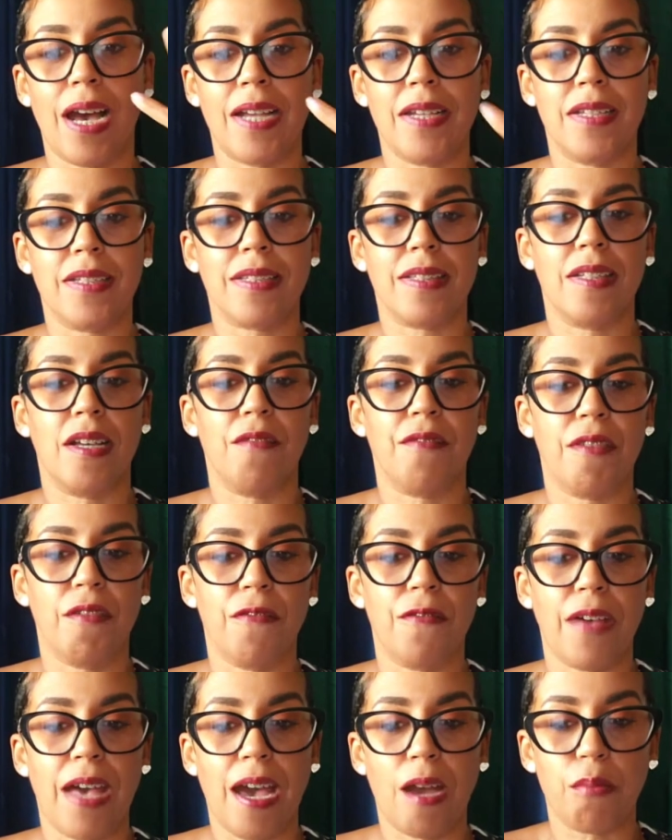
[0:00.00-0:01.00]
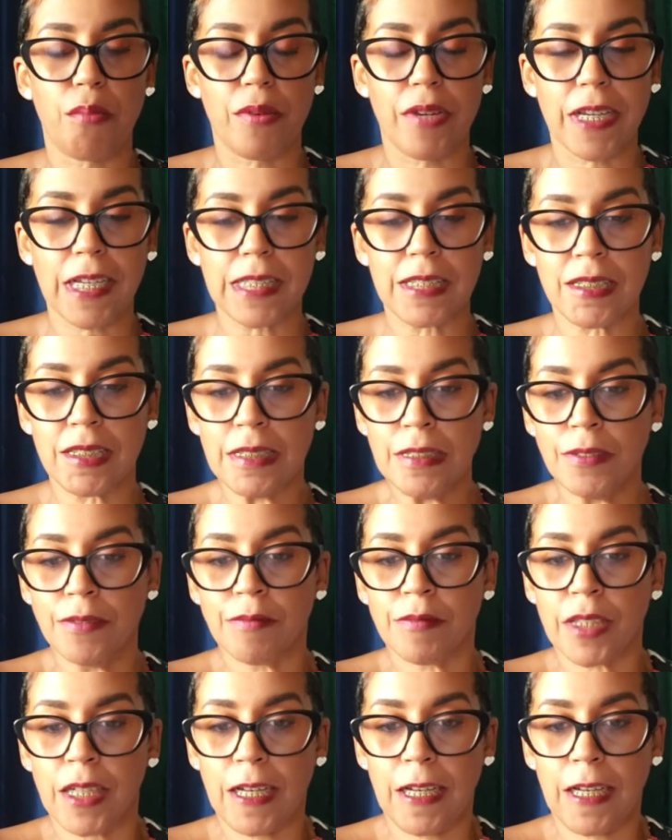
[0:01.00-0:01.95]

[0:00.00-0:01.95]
So I just love the fabric.